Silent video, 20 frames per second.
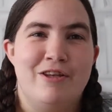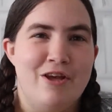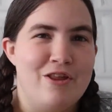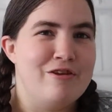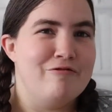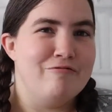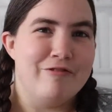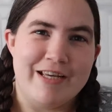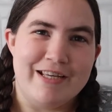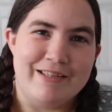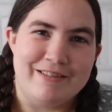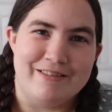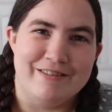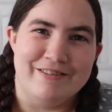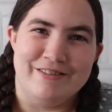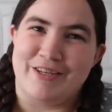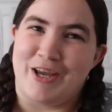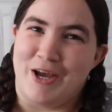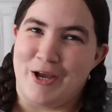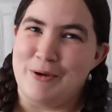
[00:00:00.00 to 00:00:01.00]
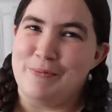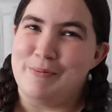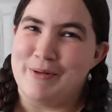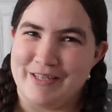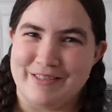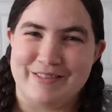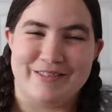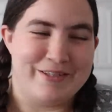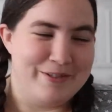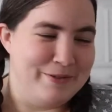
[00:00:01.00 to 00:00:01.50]
not the reason to go, but
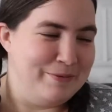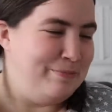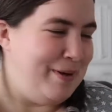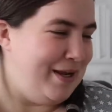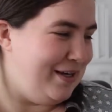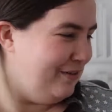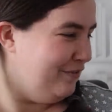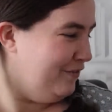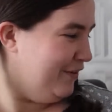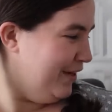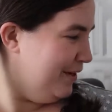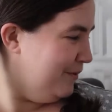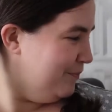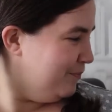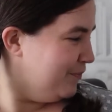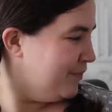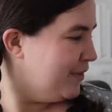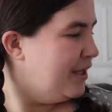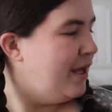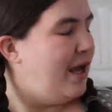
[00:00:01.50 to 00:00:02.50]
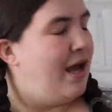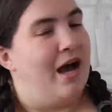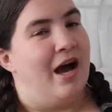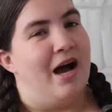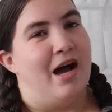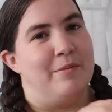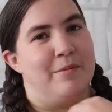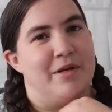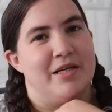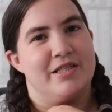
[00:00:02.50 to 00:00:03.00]
it's a good benefit.
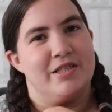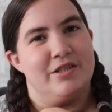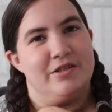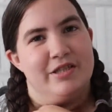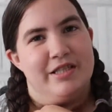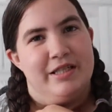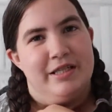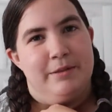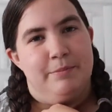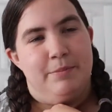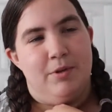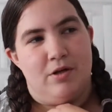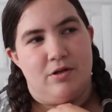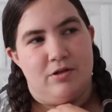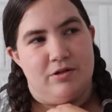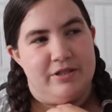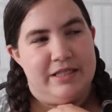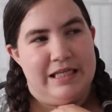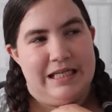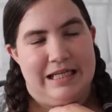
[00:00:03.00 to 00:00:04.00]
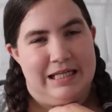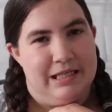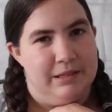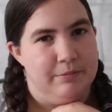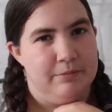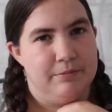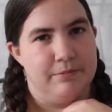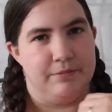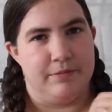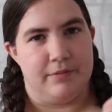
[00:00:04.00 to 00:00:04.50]
I'm actually on the BlogOn
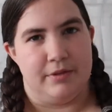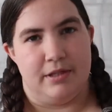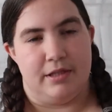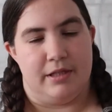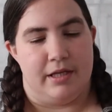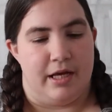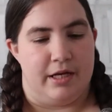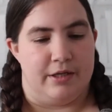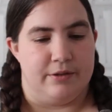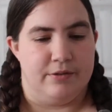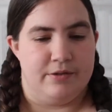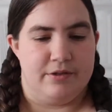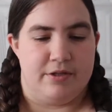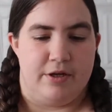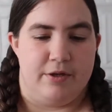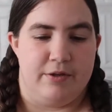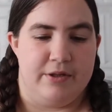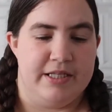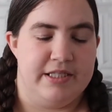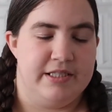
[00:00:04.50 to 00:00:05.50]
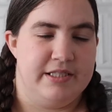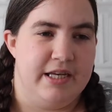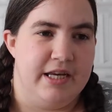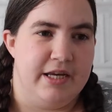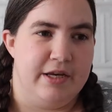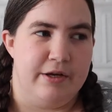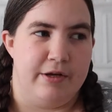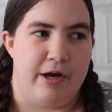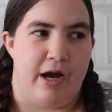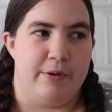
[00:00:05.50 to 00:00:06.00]
team now, so this
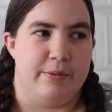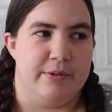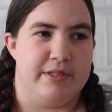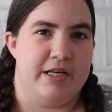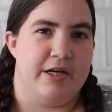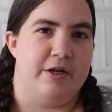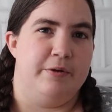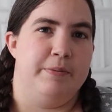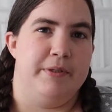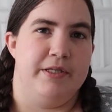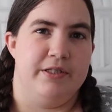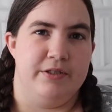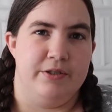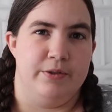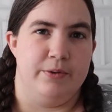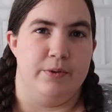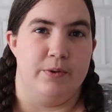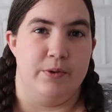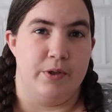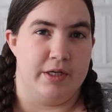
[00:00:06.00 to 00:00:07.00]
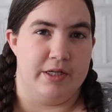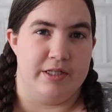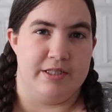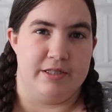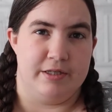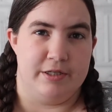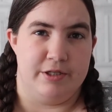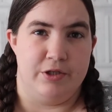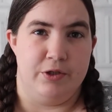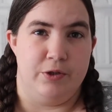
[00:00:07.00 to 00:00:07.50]
year I was helping to organise
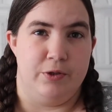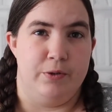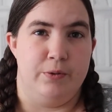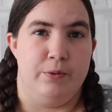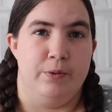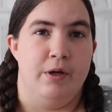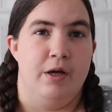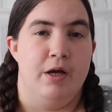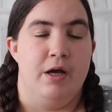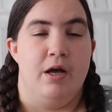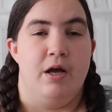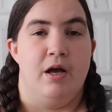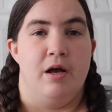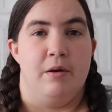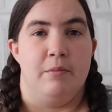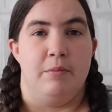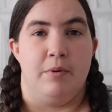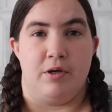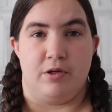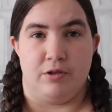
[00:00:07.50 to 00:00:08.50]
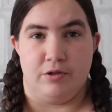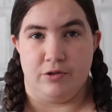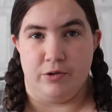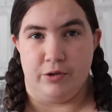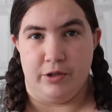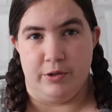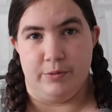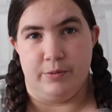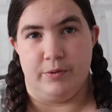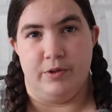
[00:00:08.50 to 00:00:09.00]
the new BlogOn
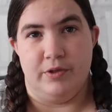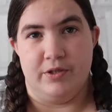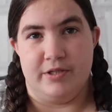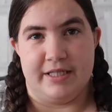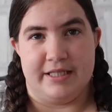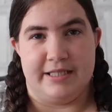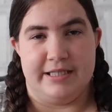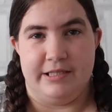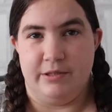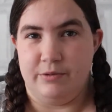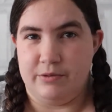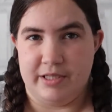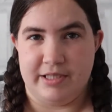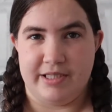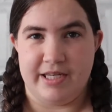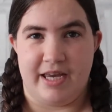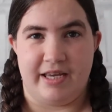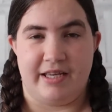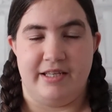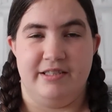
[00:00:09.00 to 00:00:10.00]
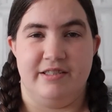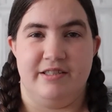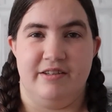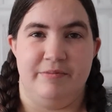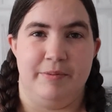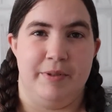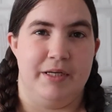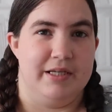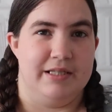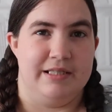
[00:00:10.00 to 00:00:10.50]
Toy Awards. I did all the techie
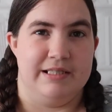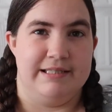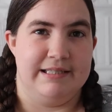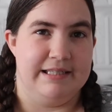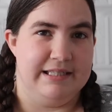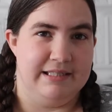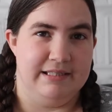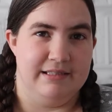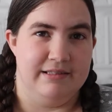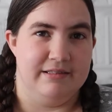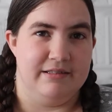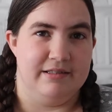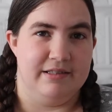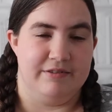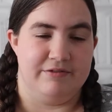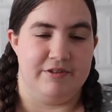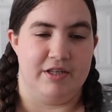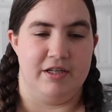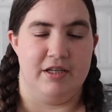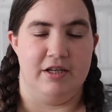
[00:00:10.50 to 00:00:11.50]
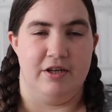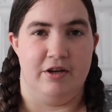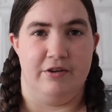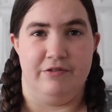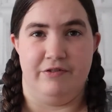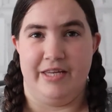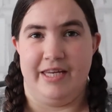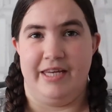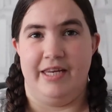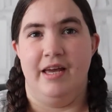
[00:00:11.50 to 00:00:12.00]
stuff behind the scenes, and I've done a lot
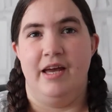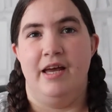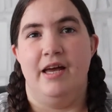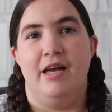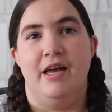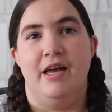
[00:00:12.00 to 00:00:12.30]
of the